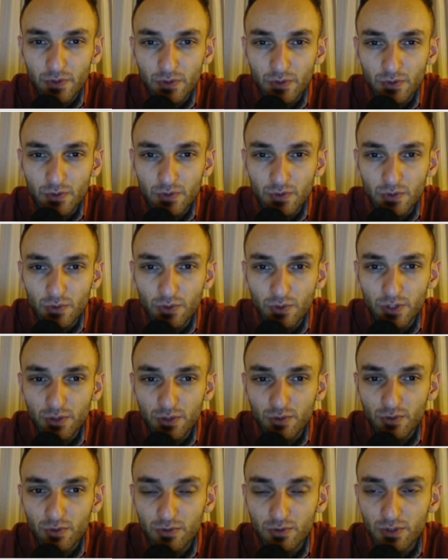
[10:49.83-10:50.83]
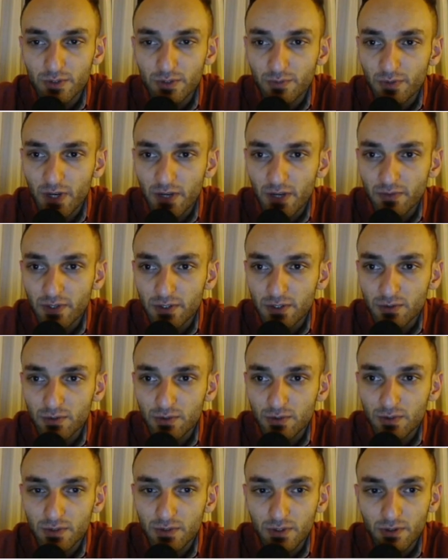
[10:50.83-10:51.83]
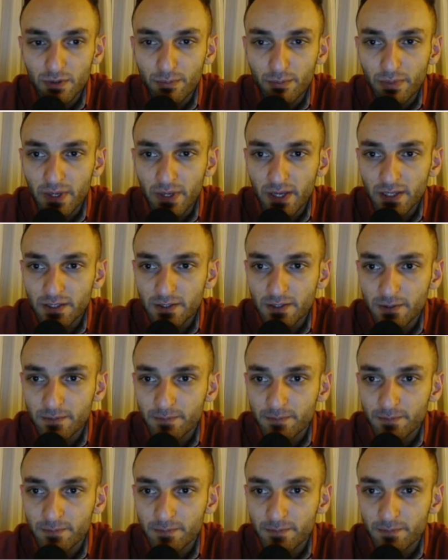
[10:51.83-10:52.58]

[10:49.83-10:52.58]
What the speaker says: So he took on d5, I took back.